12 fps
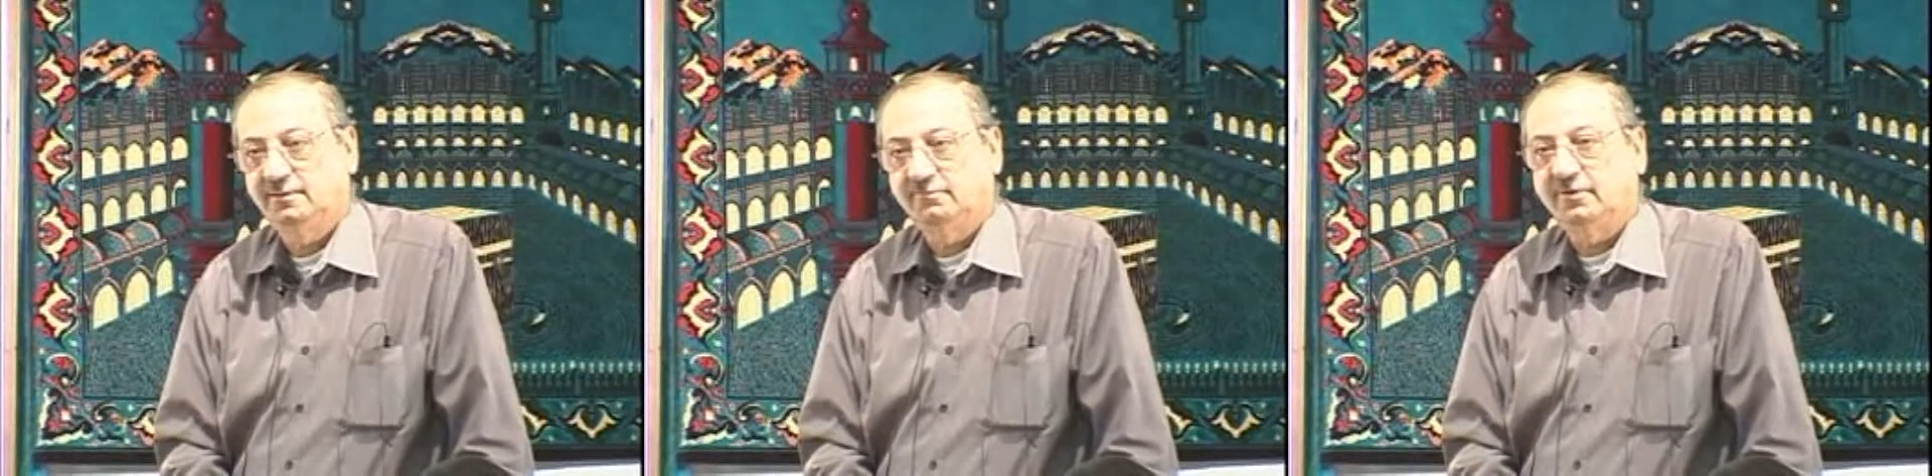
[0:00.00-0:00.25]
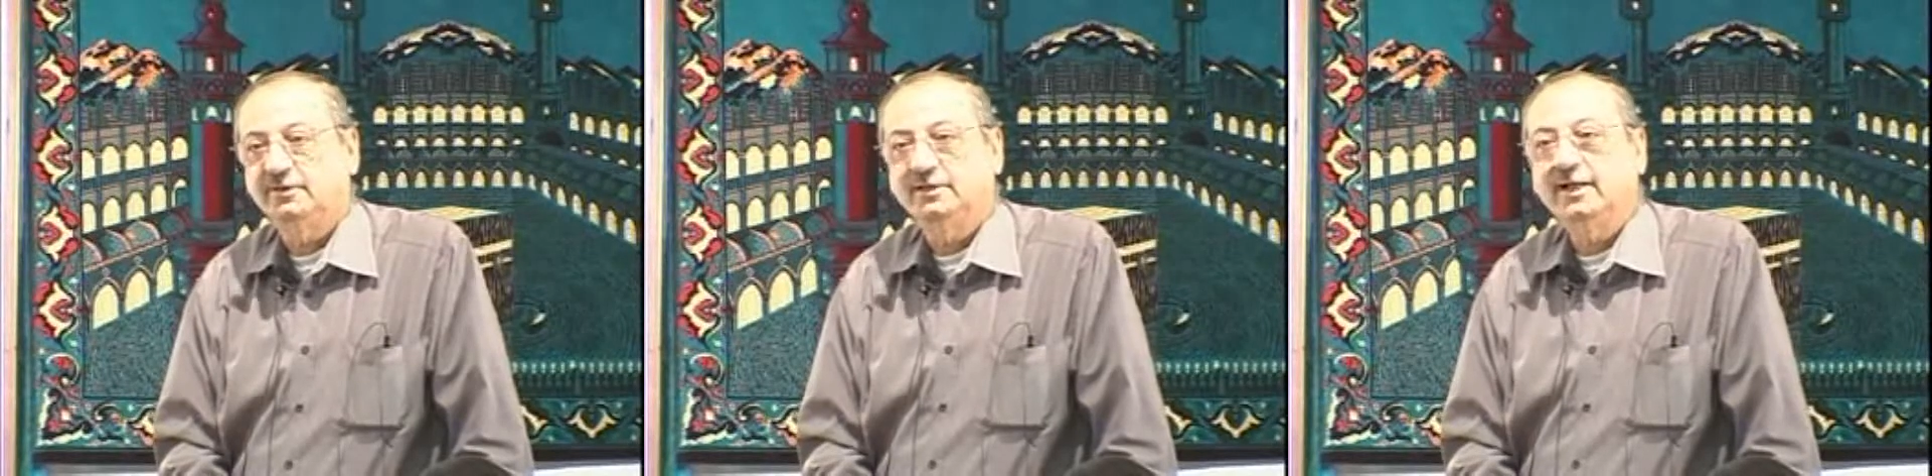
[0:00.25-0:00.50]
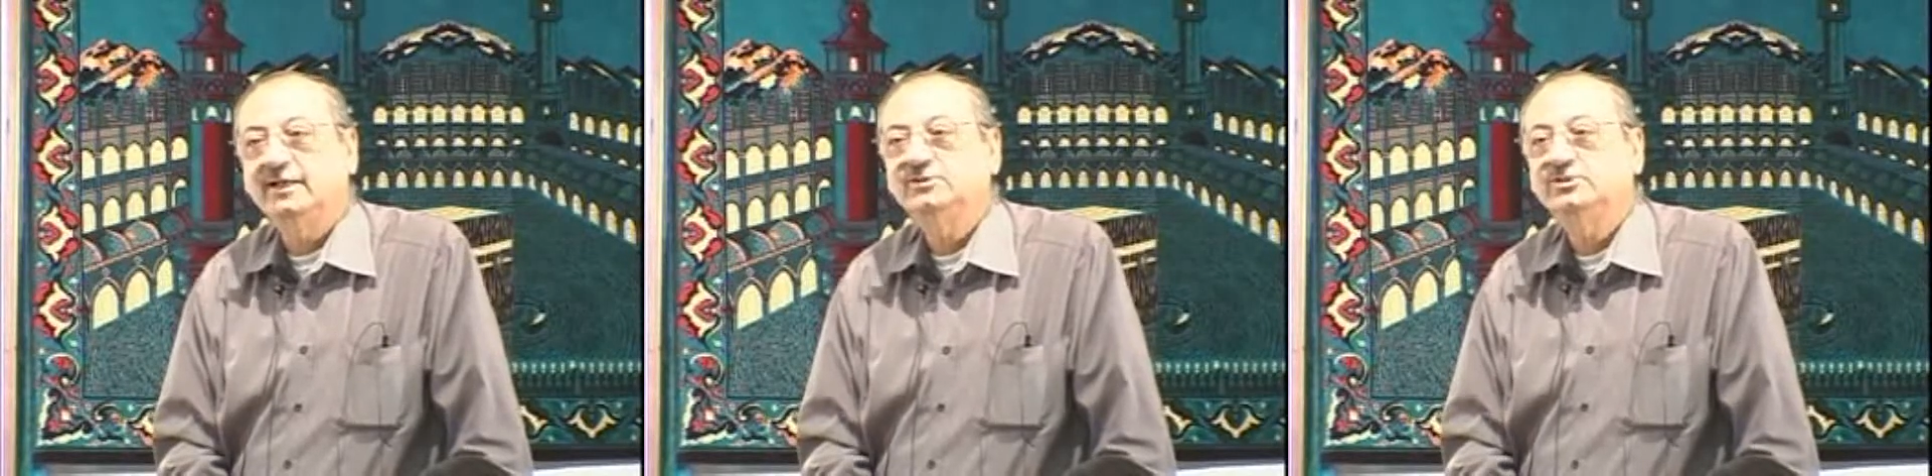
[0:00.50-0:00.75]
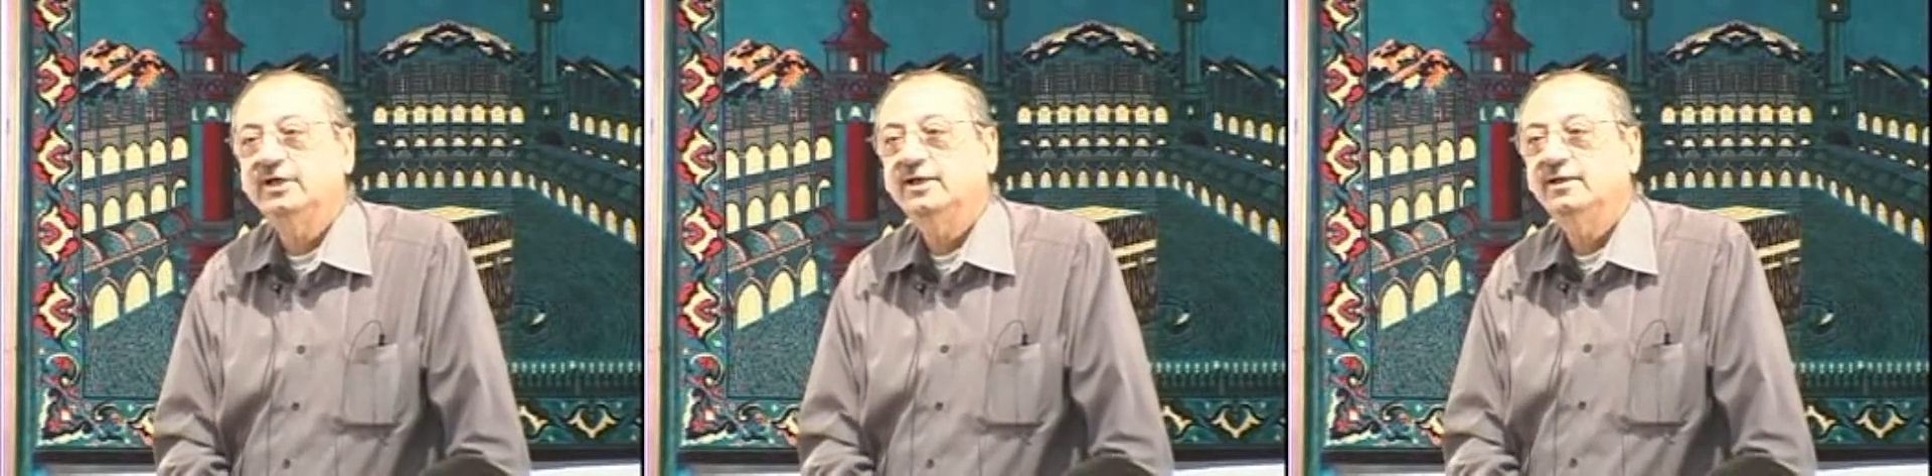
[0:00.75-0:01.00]
What did I
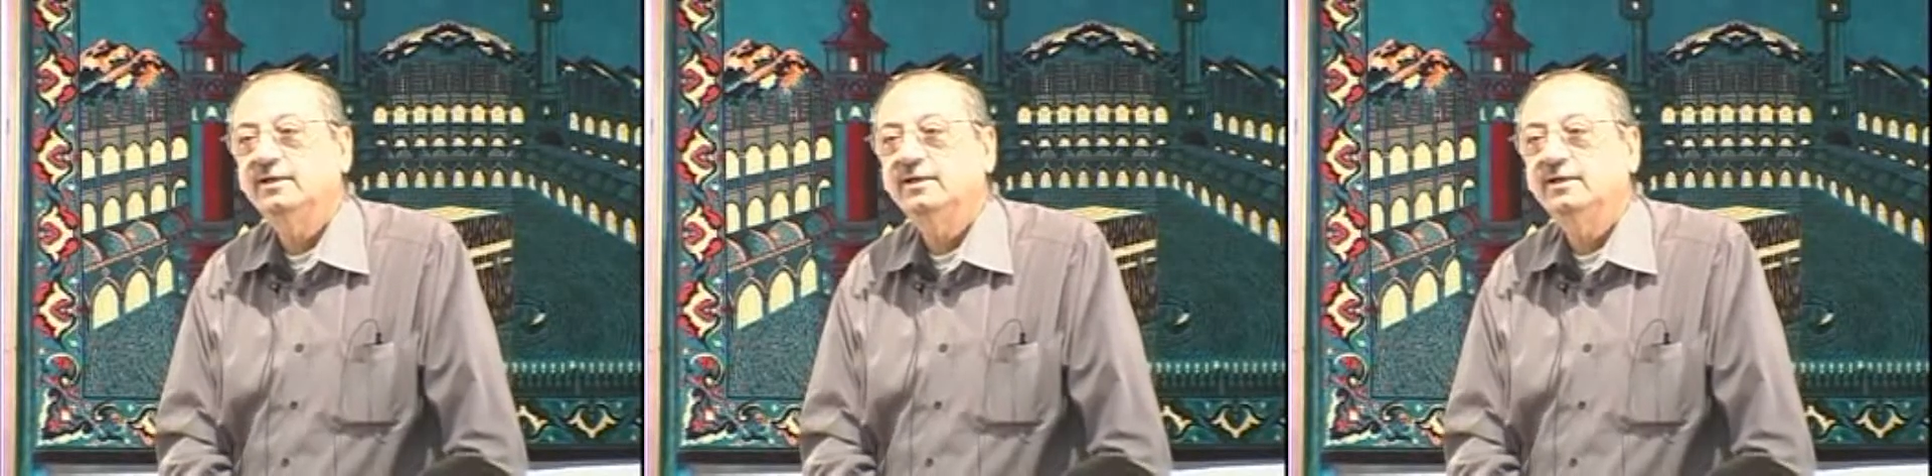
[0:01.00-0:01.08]
say?